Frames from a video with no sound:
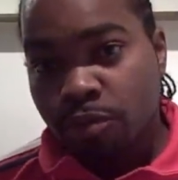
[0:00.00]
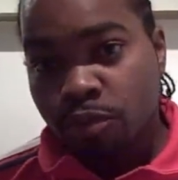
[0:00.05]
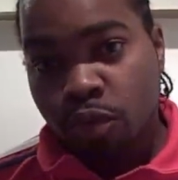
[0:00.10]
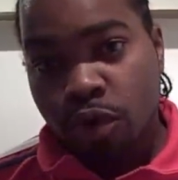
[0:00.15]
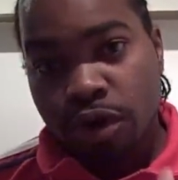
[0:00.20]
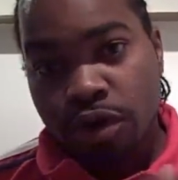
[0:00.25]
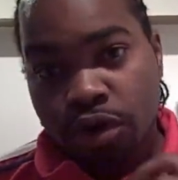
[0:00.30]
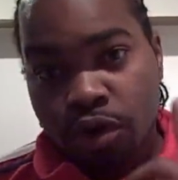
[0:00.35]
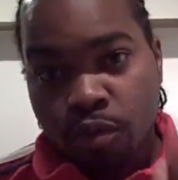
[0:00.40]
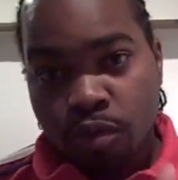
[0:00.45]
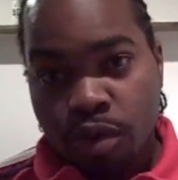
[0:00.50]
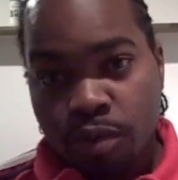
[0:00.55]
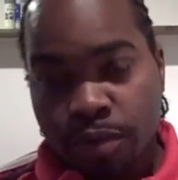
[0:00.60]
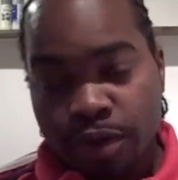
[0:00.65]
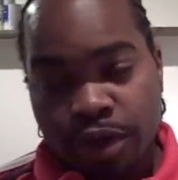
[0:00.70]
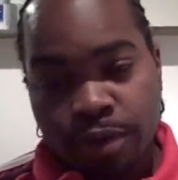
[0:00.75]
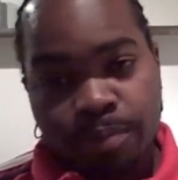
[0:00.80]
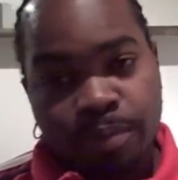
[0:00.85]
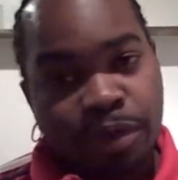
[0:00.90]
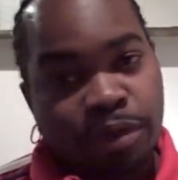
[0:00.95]
I'm working on one
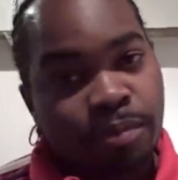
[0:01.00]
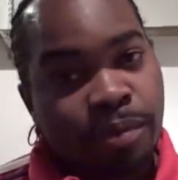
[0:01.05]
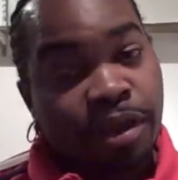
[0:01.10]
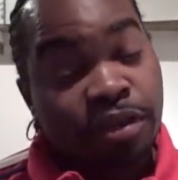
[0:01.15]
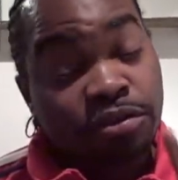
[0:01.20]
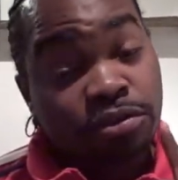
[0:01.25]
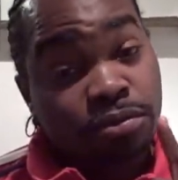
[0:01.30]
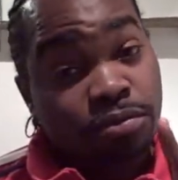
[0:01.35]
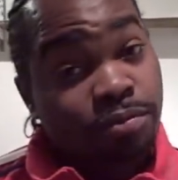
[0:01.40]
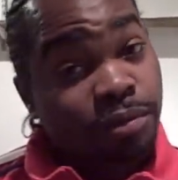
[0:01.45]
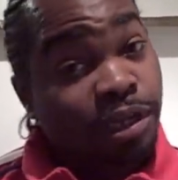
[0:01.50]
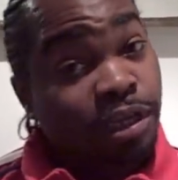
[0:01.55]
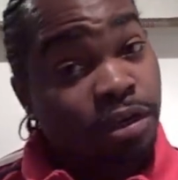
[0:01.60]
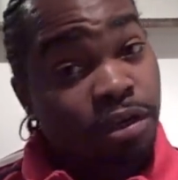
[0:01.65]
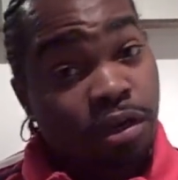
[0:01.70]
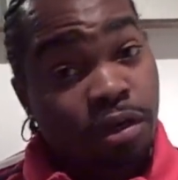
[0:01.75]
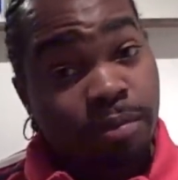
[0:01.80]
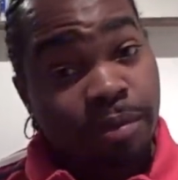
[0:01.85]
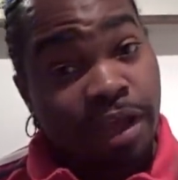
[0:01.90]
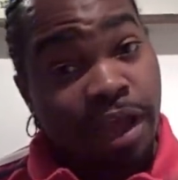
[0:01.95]
with MP, man. So, man,
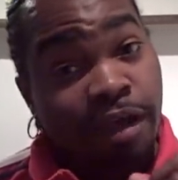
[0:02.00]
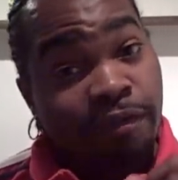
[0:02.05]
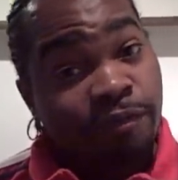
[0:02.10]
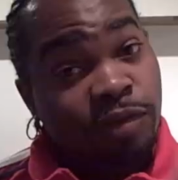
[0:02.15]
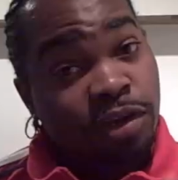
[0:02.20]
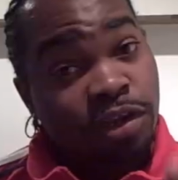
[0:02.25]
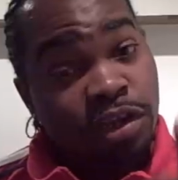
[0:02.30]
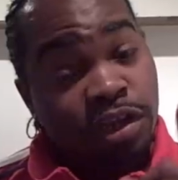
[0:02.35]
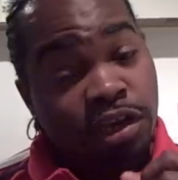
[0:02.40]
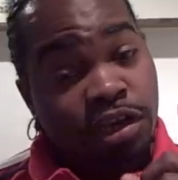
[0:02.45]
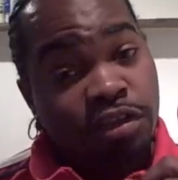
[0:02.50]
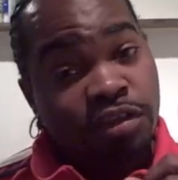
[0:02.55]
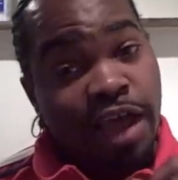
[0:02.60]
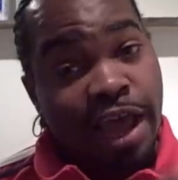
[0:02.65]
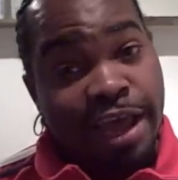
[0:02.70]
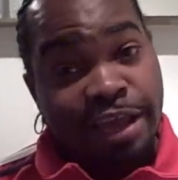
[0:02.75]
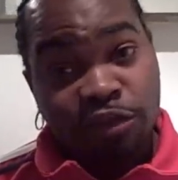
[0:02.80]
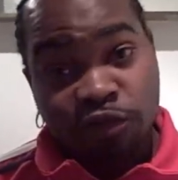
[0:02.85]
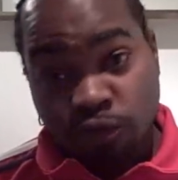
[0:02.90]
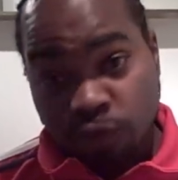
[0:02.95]
look, y'all finna hit
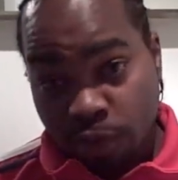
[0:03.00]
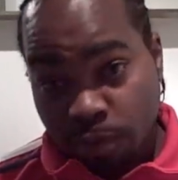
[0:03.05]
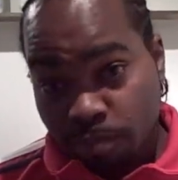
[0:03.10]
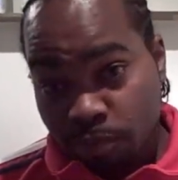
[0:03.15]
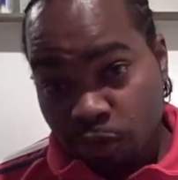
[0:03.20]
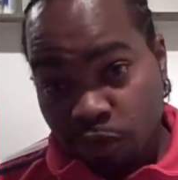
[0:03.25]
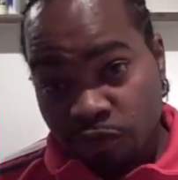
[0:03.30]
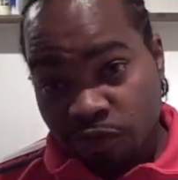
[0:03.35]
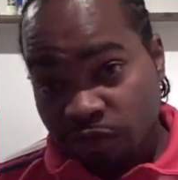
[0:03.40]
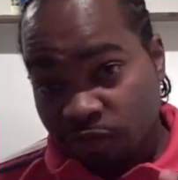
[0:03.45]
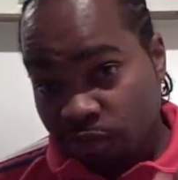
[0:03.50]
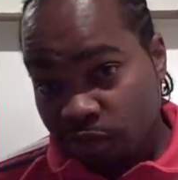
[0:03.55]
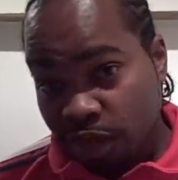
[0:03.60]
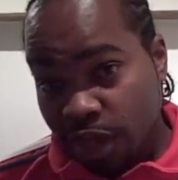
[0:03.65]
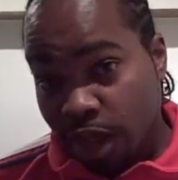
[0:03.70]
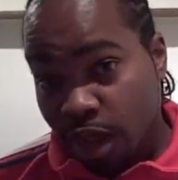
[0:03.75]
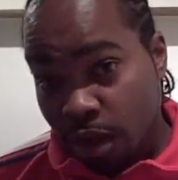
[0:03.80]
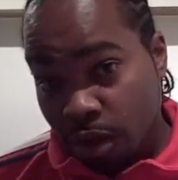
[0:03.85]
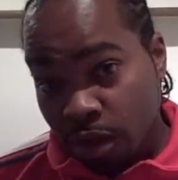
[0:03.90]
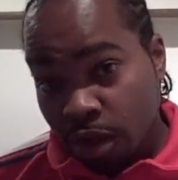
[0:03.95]
this I-20 music to
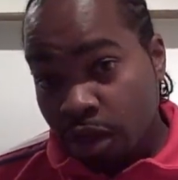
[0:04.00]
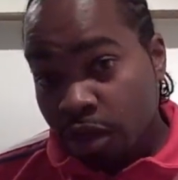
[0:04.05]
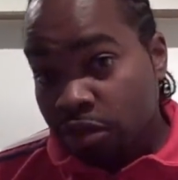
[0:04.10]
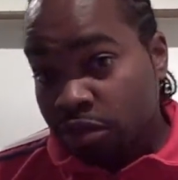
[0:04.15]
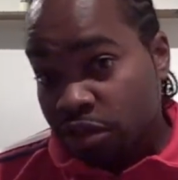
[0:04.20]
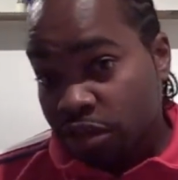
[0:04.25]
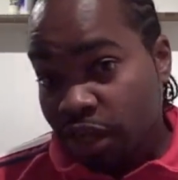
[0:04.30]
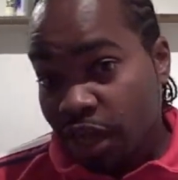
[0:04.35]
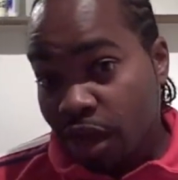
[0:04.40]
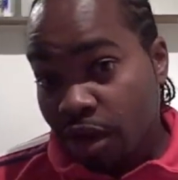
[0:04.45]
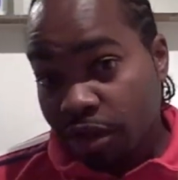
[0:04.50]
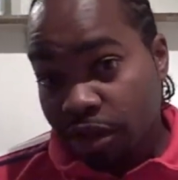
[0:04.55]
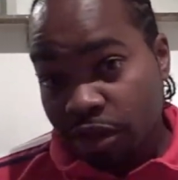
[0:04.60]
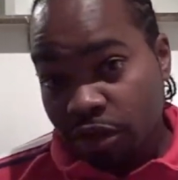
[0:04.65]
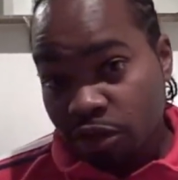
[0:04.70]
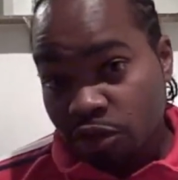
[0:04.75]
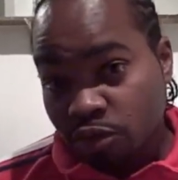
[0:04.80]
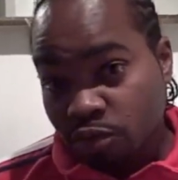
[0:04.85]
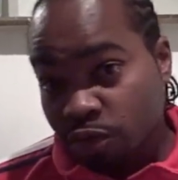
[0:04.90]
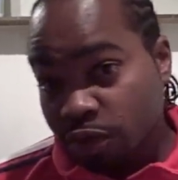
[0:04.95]
y'all, to y'all
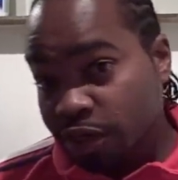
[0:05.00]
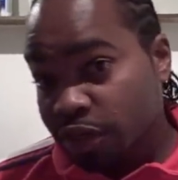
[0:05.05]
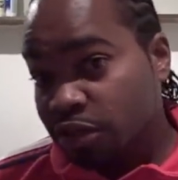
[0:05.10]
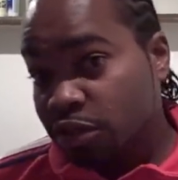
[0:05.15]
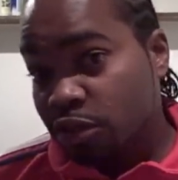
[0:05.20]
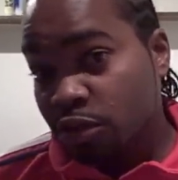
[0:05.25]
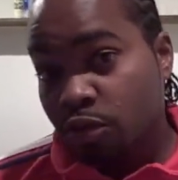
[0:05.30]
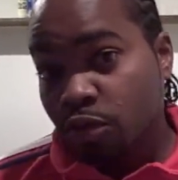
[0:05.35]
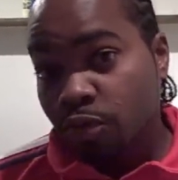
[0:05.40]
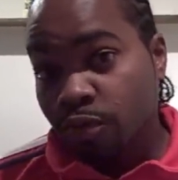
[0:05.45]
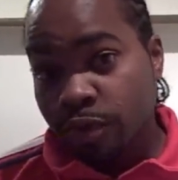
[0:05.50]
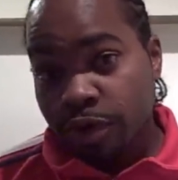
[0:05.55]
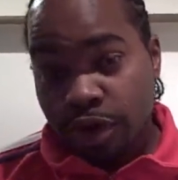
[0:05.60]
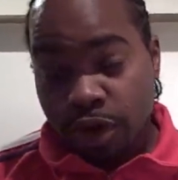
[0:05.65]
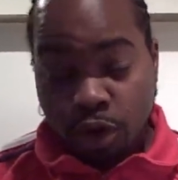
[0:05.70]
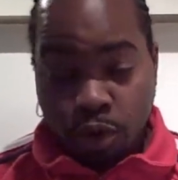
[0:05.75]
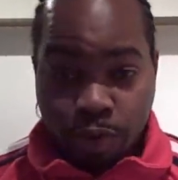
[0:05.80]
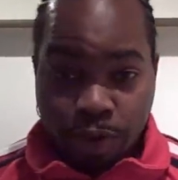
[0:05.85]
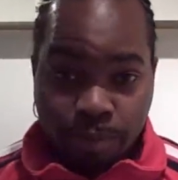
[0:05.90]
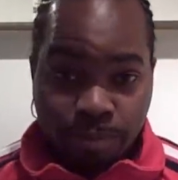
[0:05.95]
ears real soon,
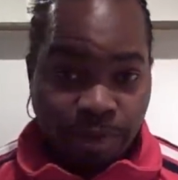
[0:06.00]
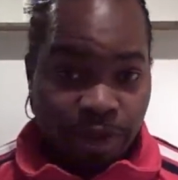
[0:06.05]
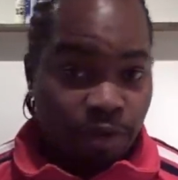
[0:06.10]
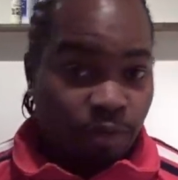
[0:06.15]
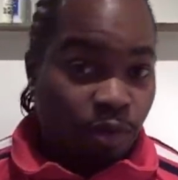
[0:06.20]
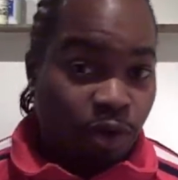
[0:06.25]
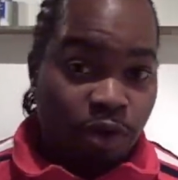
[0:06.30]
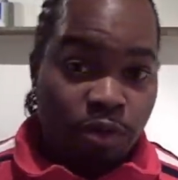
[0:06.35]
real quick, man.